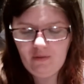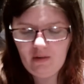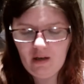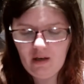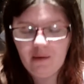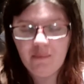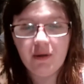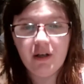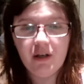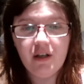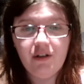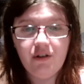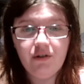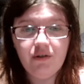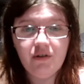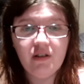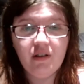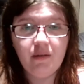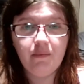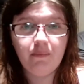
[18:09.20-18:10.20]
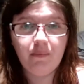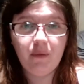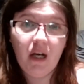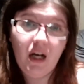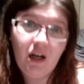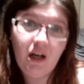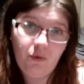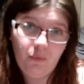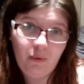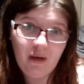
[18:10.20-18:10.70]
I'm going to do some
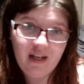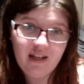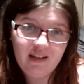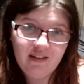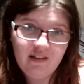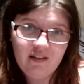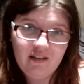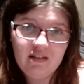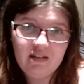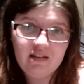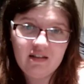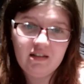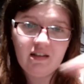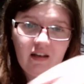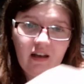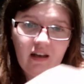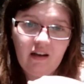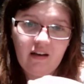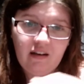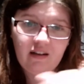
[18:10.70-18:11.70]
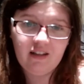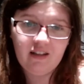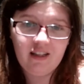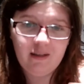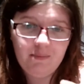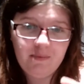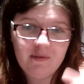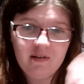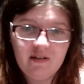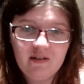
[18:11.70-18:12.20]
cutaways,
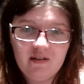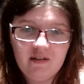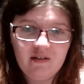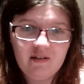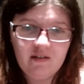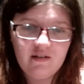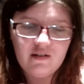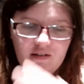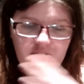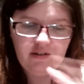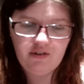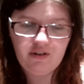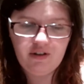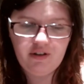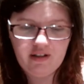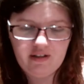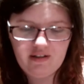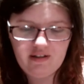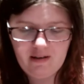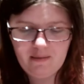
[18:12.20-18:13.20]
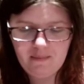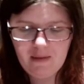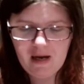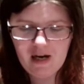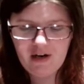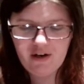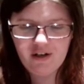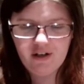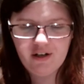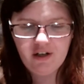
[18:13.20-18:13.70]
clips, so you can see
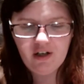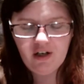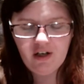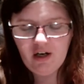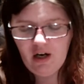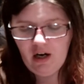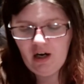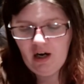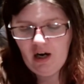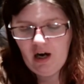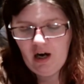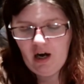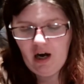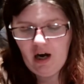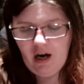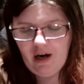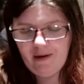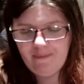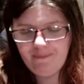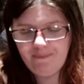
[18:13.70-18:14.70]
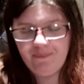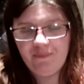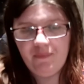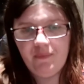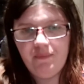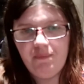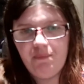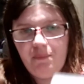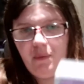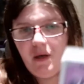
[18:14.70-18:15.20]
better. But
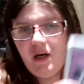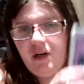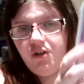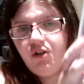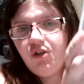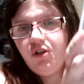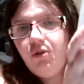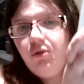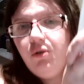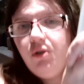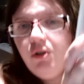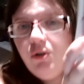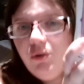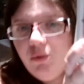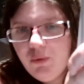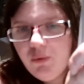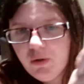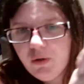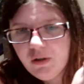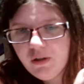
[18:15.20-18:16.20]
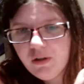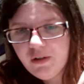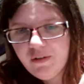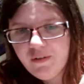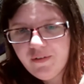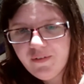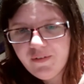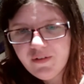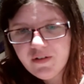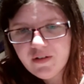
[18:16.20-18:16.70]
I'll show you,
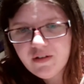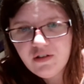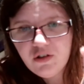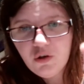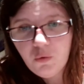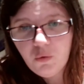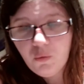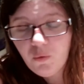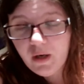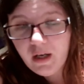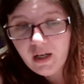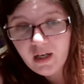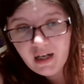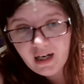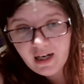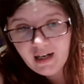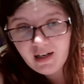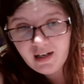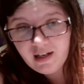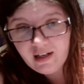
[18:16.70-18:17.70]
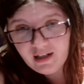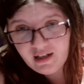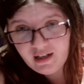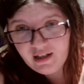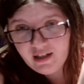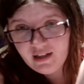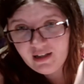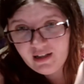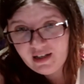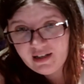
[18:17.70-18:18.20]
so it,
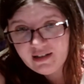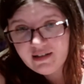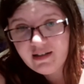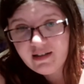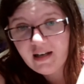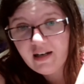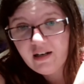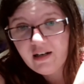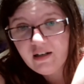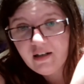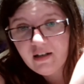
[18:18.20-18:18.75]
like I said,